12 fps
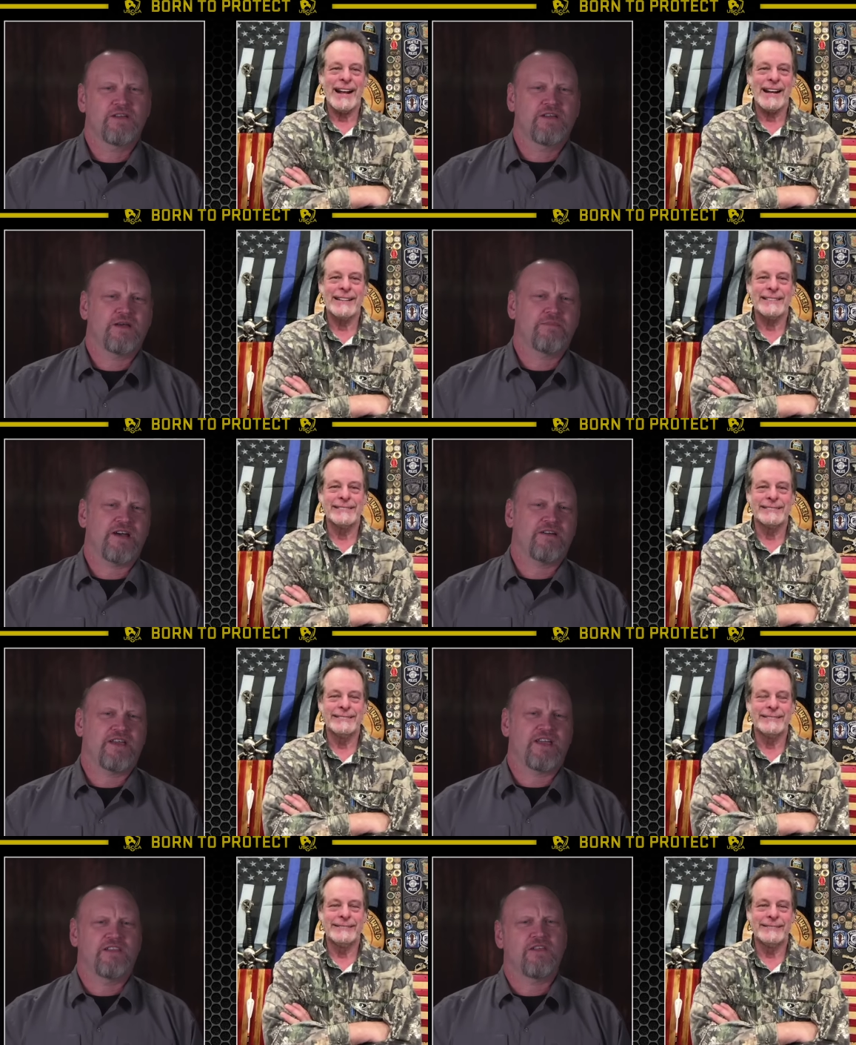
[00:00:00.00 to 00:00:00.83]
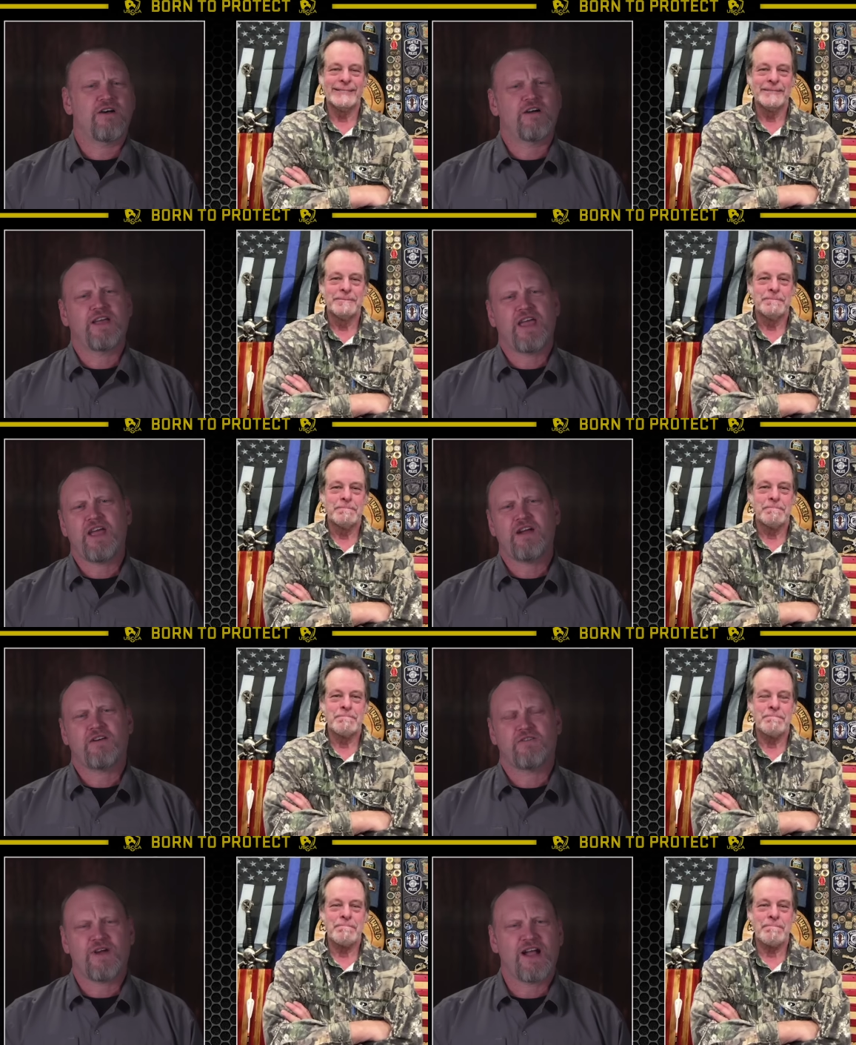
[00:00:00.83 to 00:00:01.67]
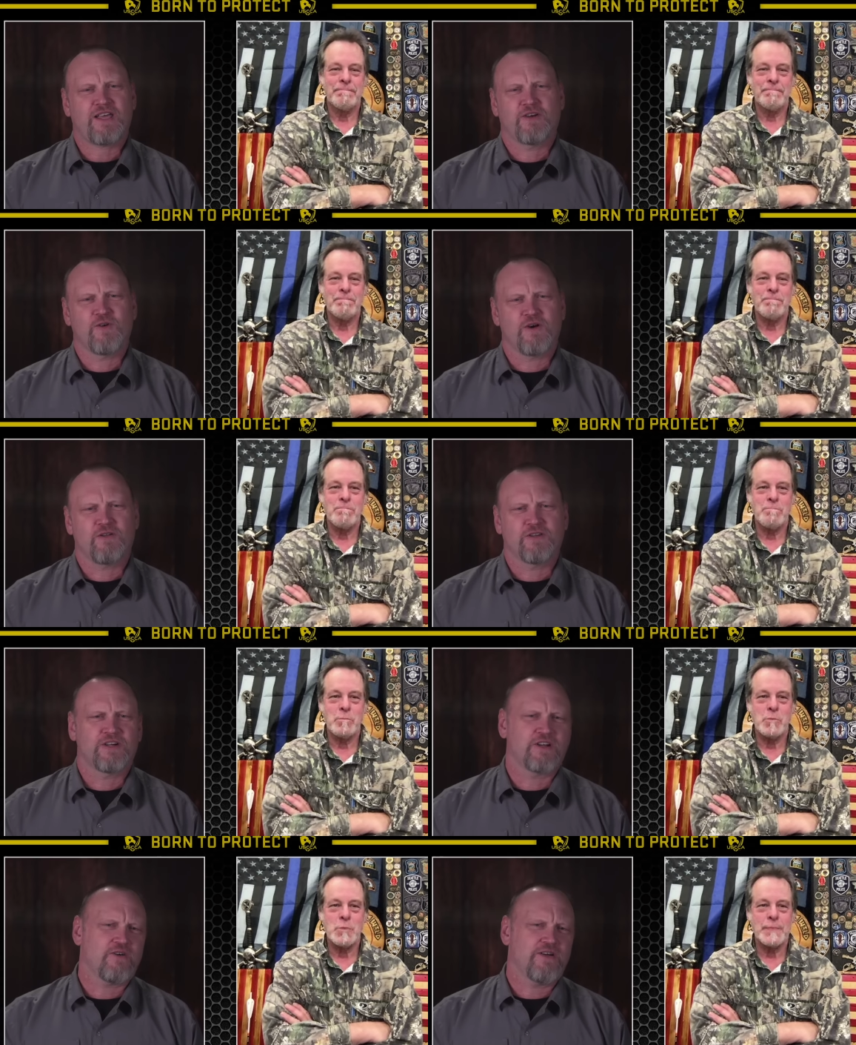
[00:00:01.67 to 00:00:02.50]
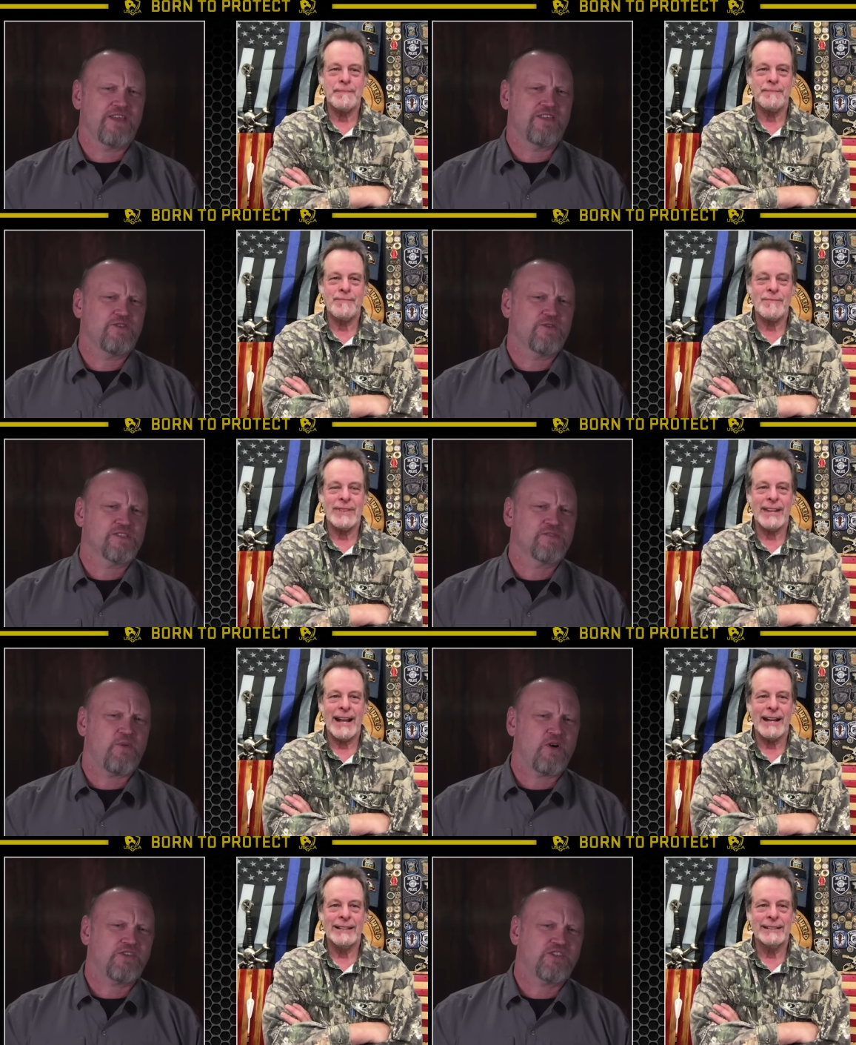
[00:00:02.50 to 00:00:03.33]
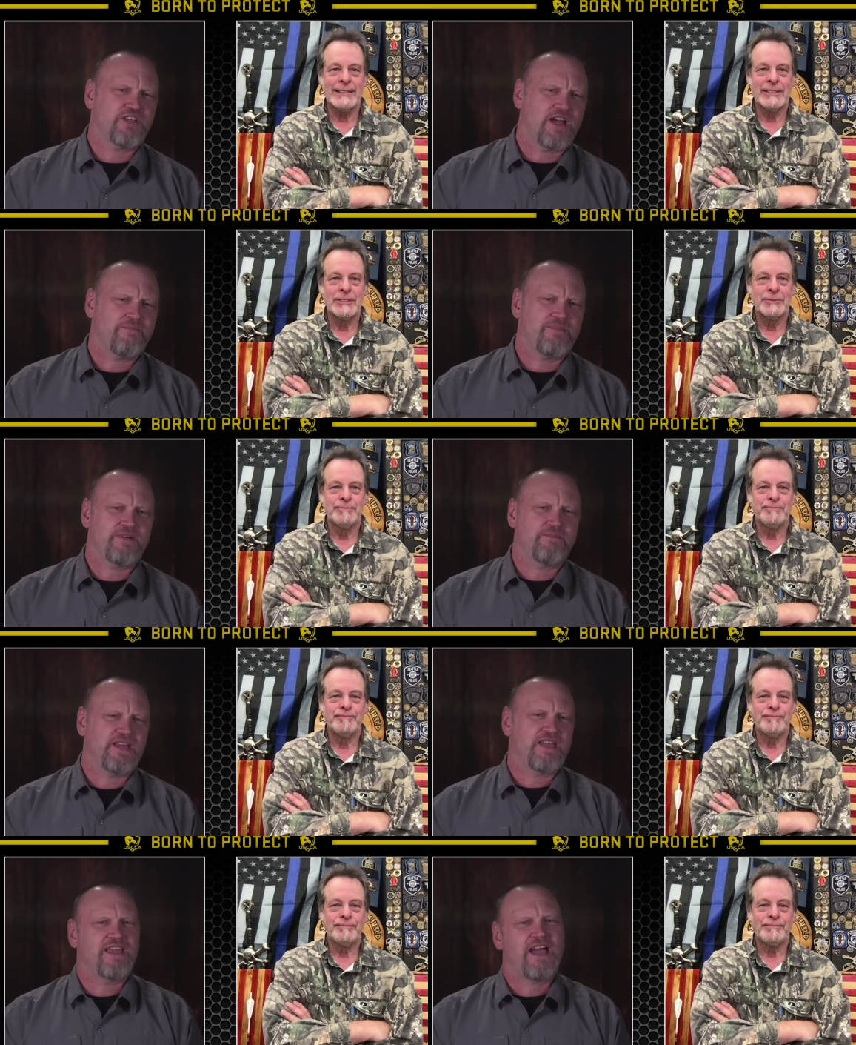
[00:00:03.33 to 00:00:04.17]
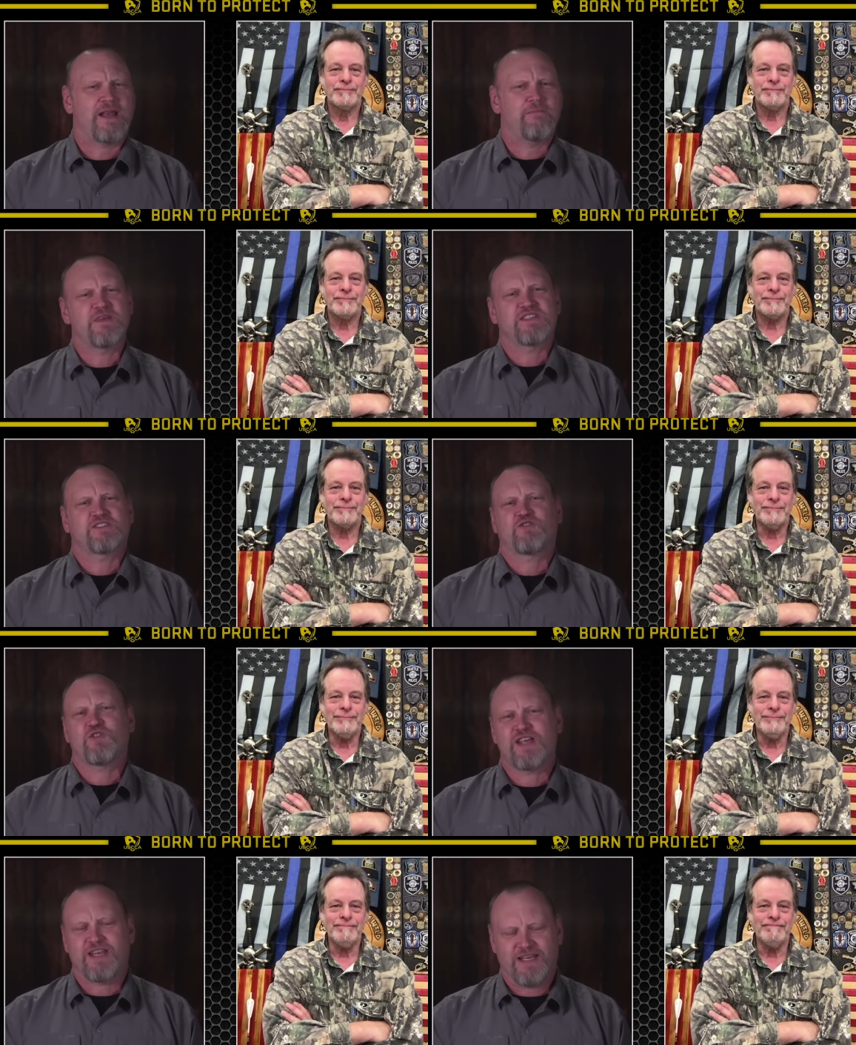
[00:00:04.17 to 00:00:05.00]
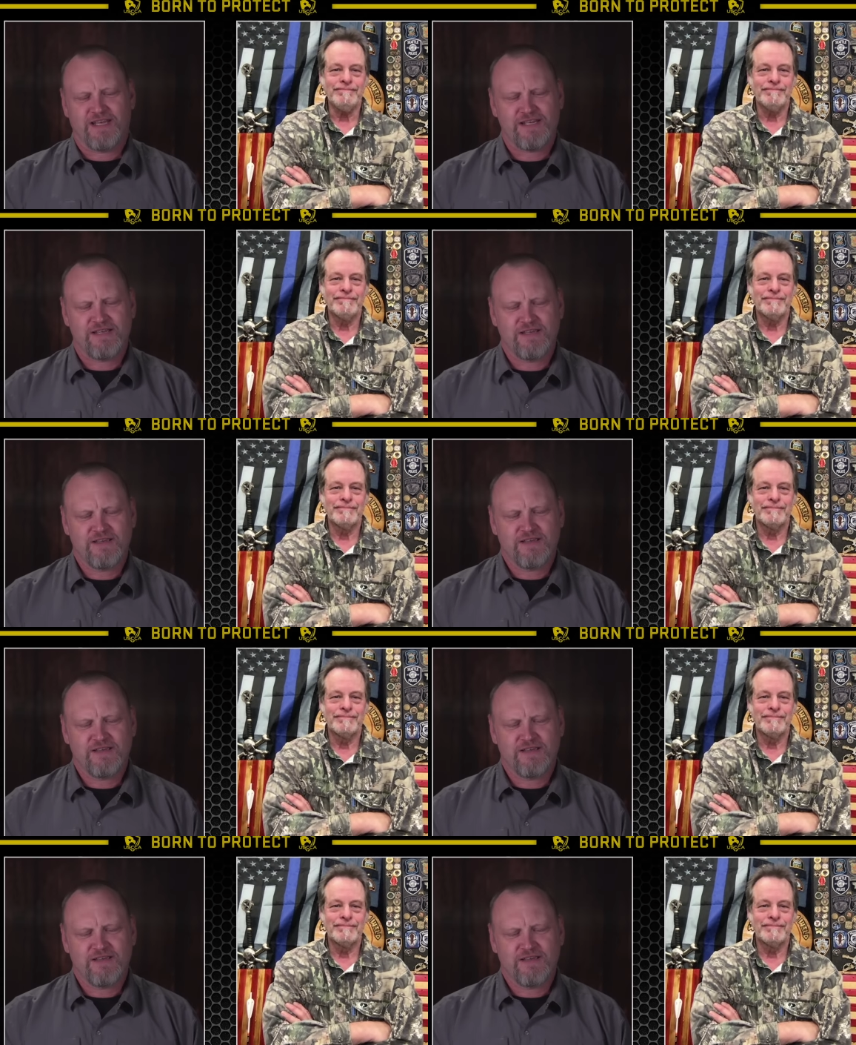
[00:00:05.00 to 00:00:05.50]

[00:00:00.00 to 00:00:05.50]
Speaker 1: about a long-haired rock and roller going into a sports shop and being kind of mistreated.